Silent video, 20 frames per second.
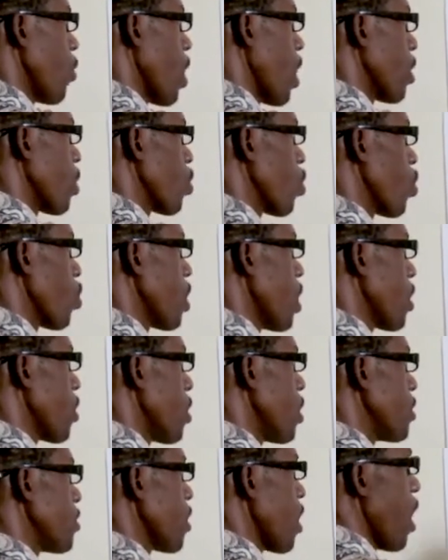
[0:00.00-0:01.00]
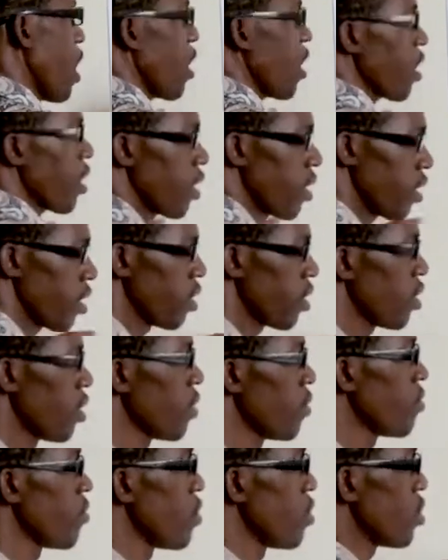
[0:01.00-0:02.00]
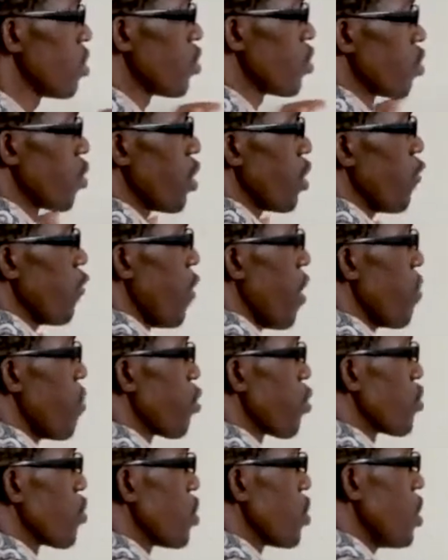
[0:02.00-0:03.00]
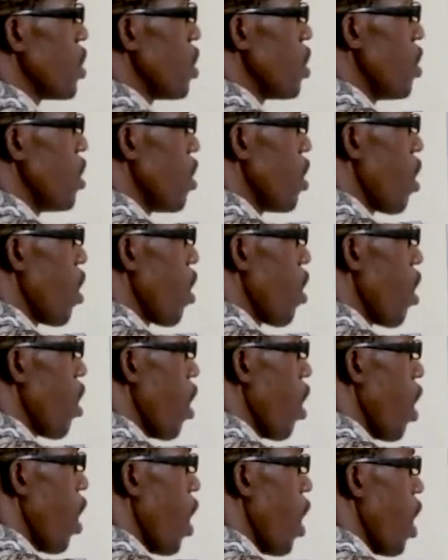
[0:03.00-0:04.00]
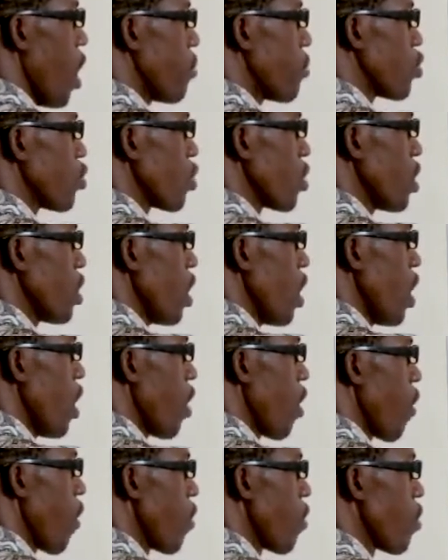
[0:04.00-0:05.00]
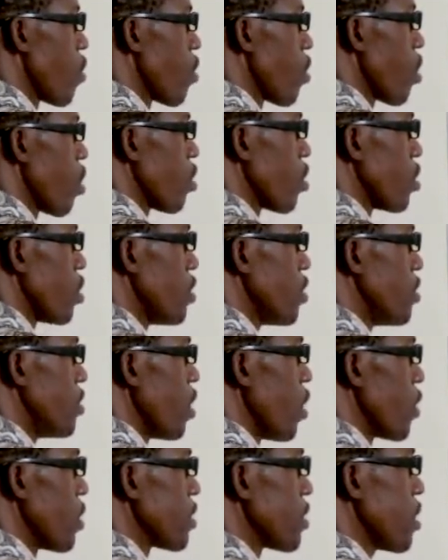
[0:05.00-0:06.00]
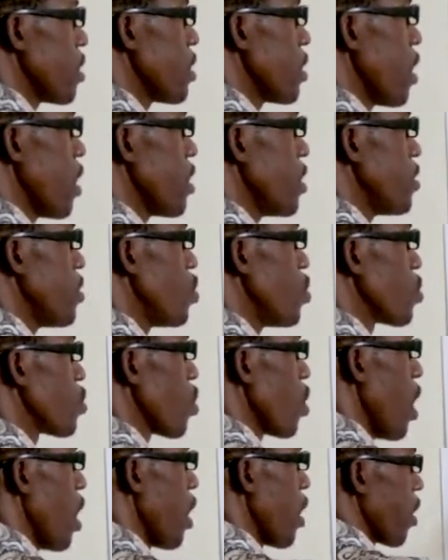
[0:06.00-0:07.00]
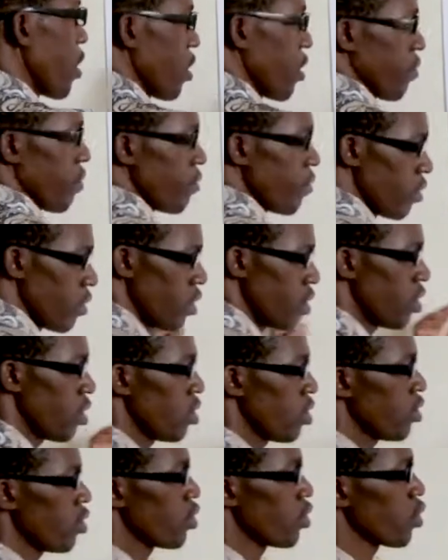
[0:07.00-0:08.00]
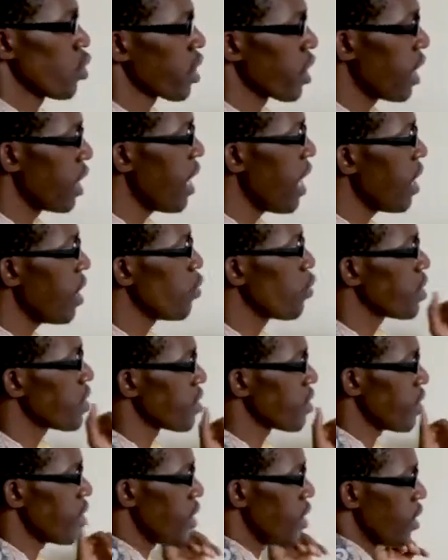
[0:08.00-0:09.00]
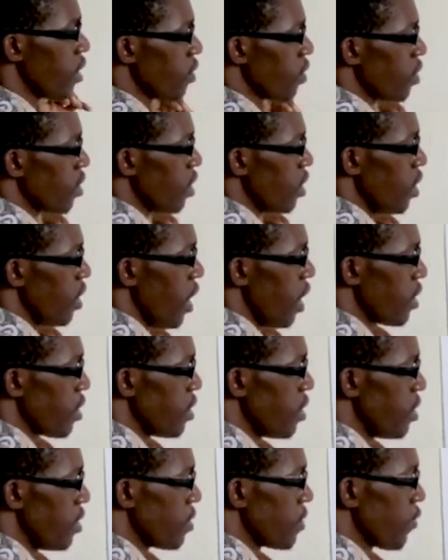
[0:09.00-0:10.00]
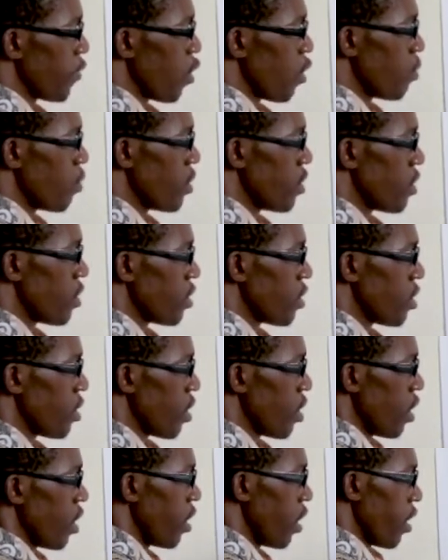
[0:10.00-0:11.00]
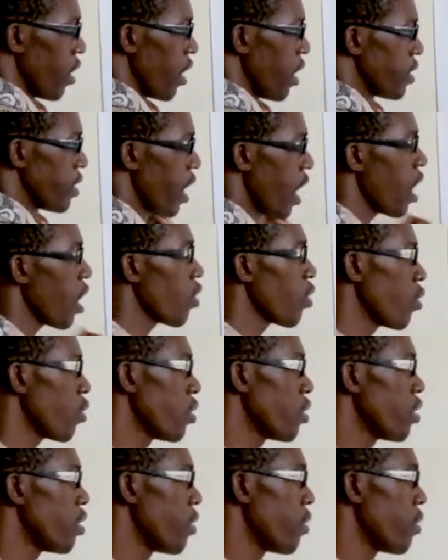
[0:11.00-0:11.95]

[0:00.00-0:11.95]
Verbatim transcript: we can call that one R. So if I proceed up to here, this is our center, this is also R. So clearly we see that this forms a right angle